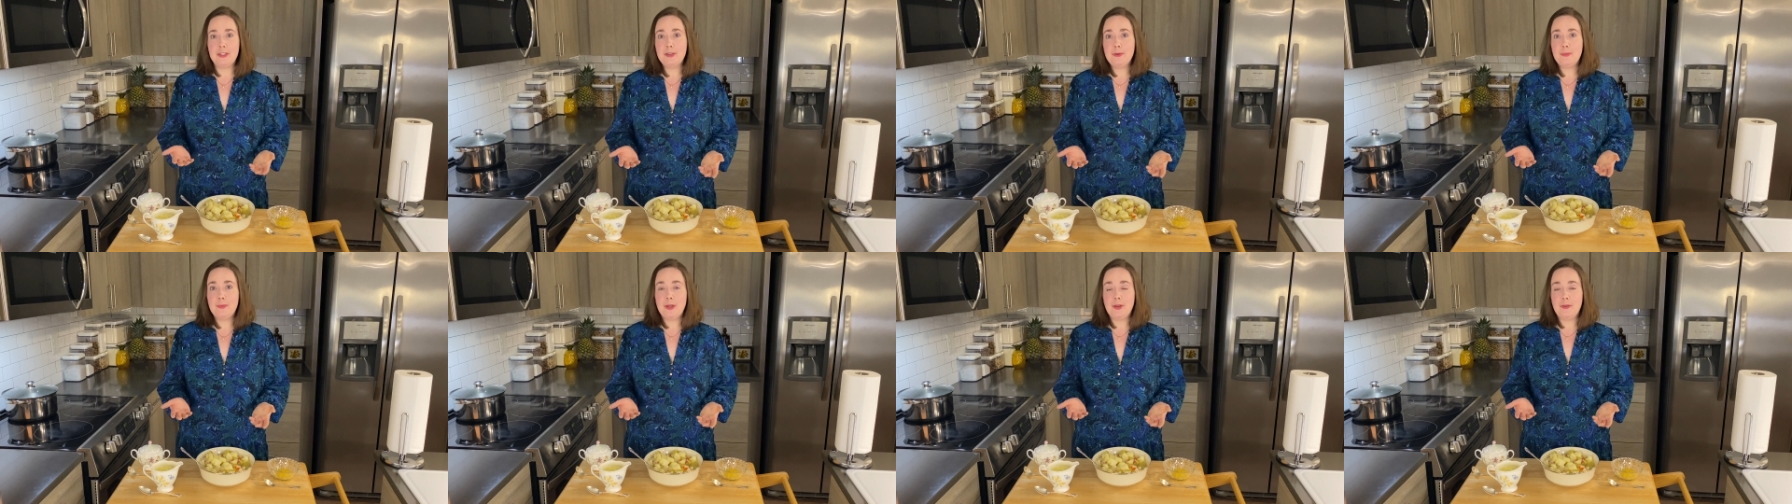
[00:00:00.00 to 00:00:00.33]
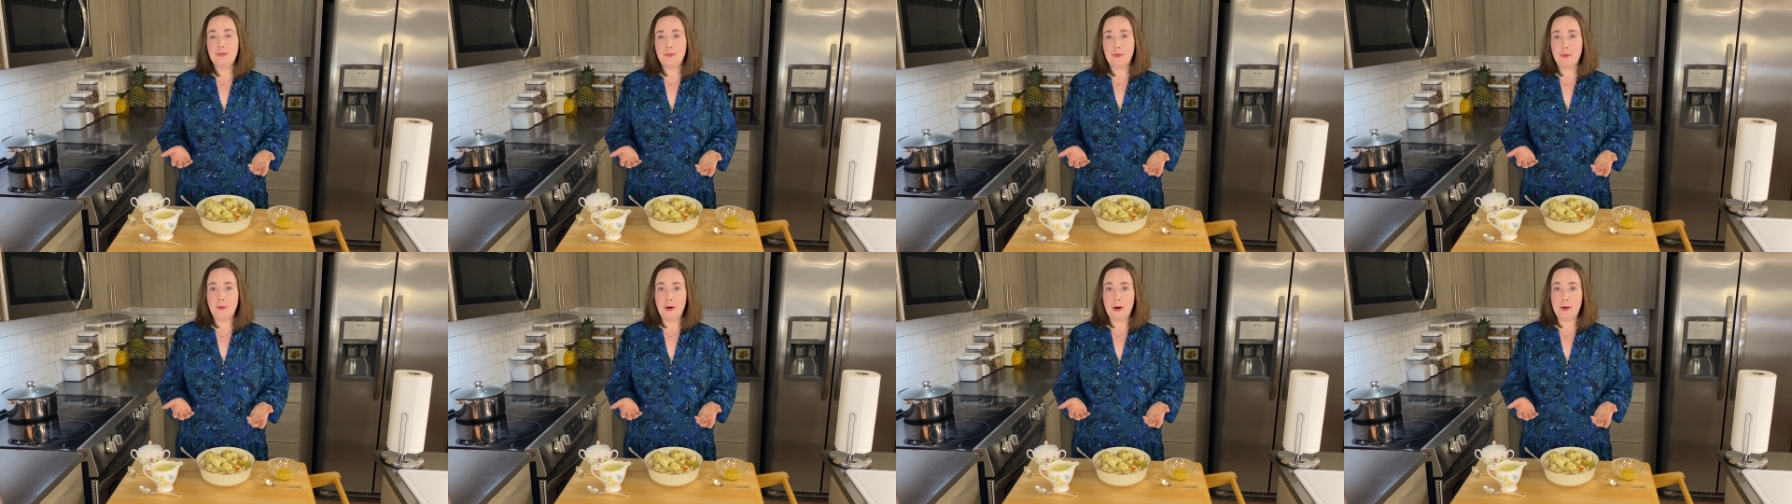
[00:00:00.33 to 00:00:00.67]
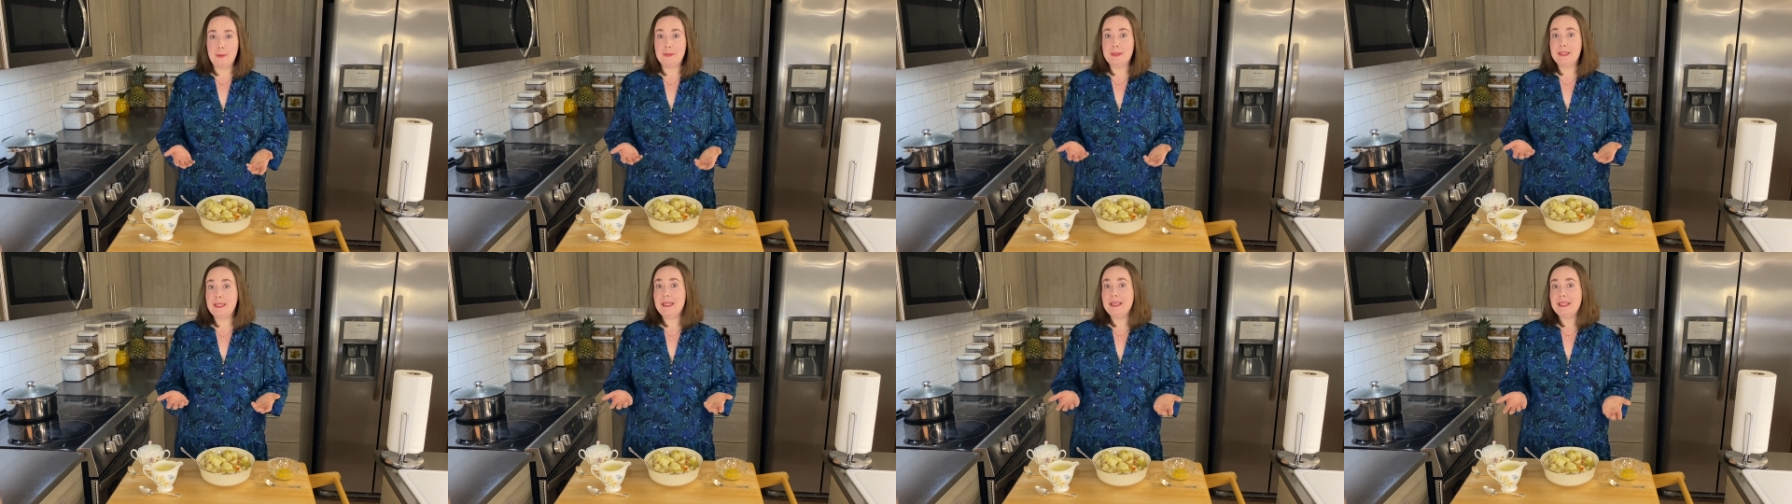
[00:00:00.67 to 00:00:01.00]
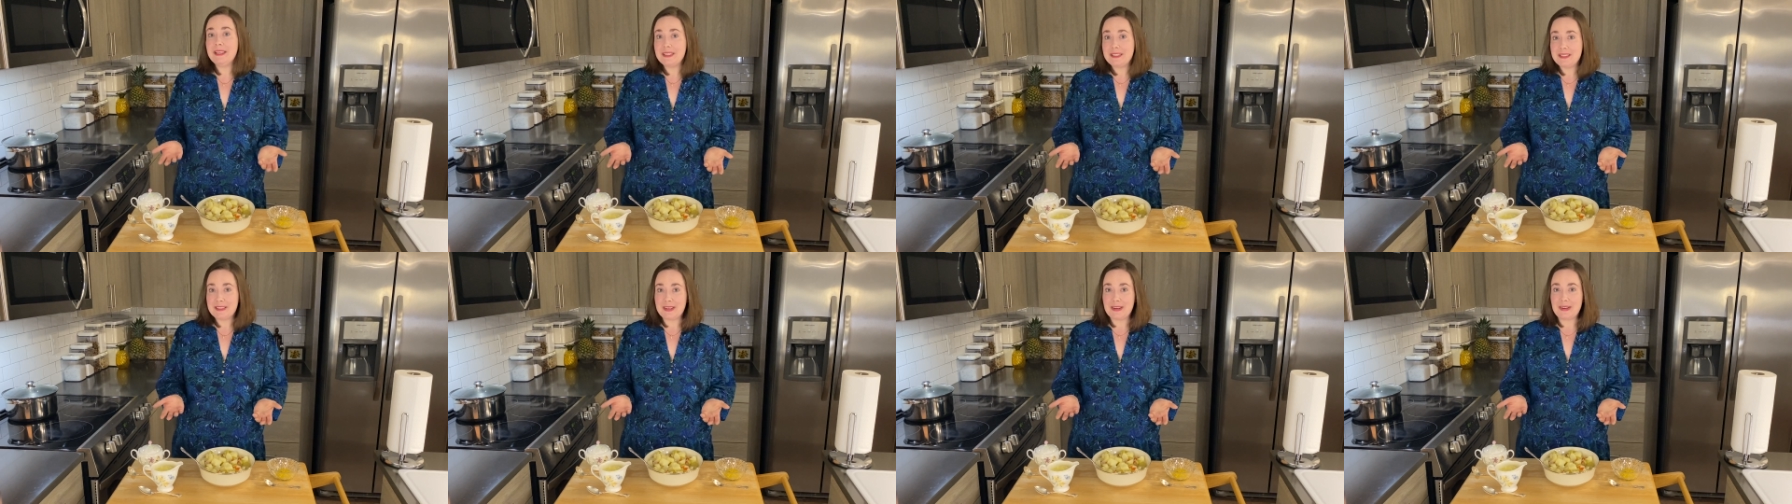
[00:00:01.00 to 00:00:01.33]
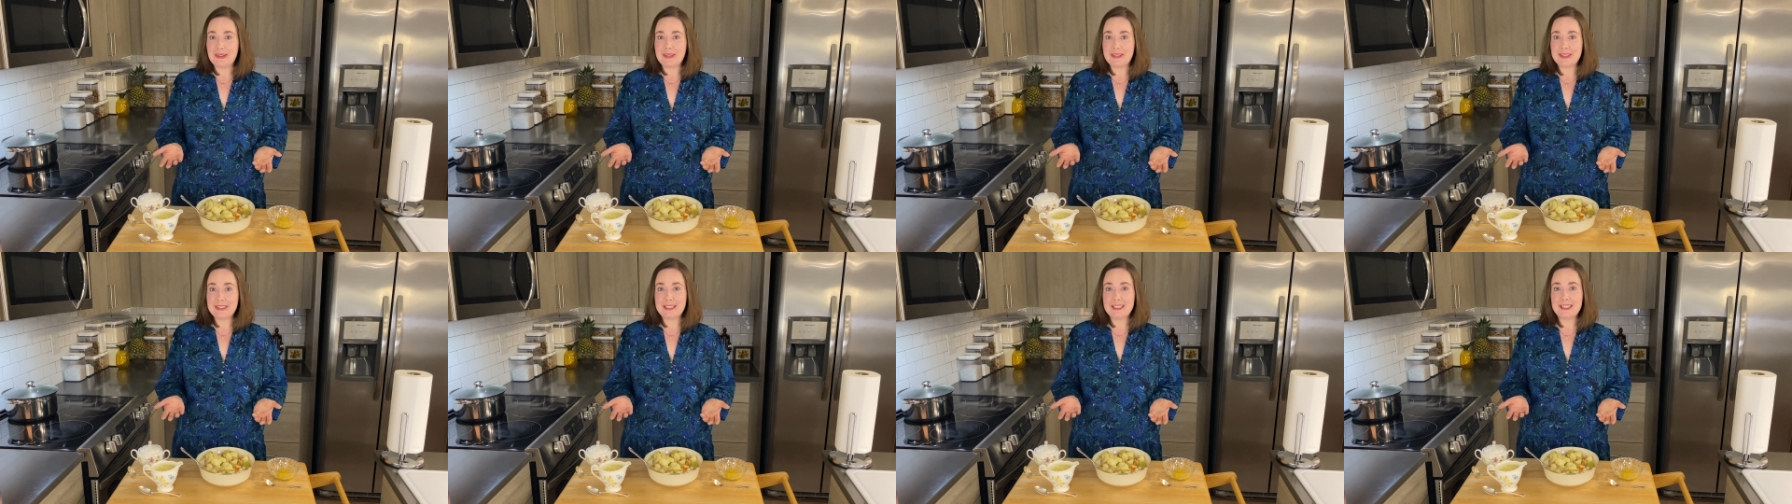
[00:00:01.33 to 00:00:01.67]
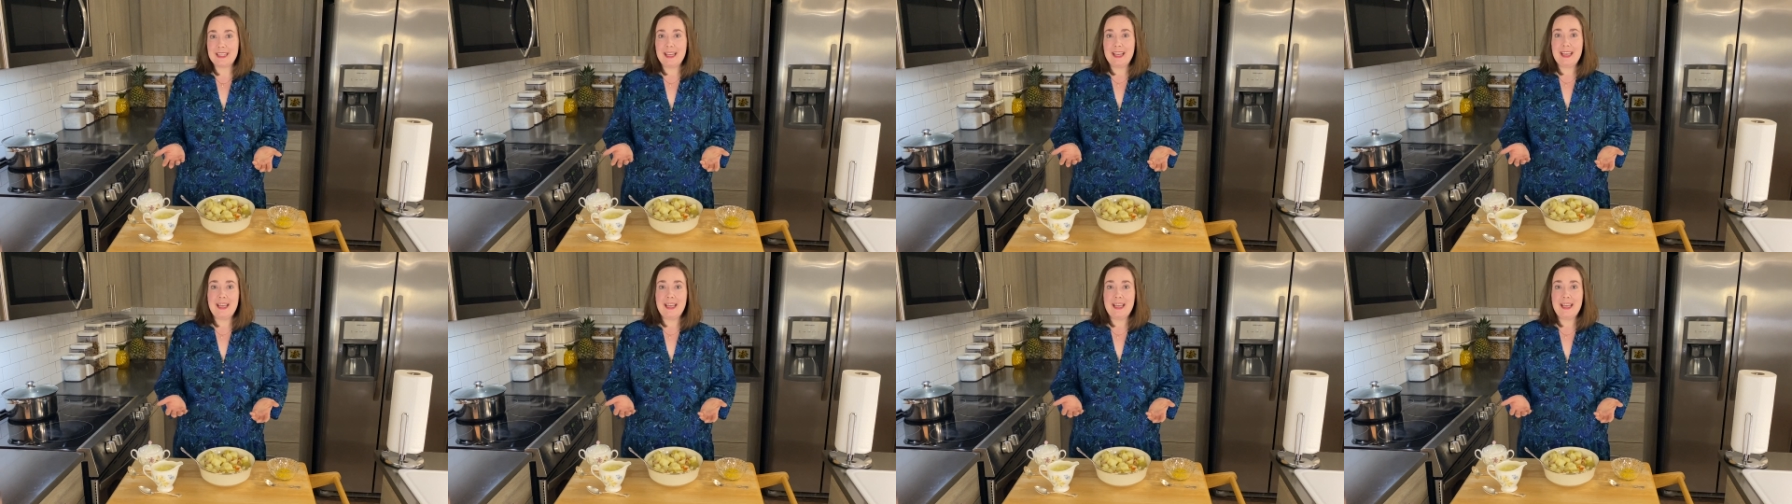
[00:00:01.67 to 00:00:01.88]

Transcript: to be formed in adults,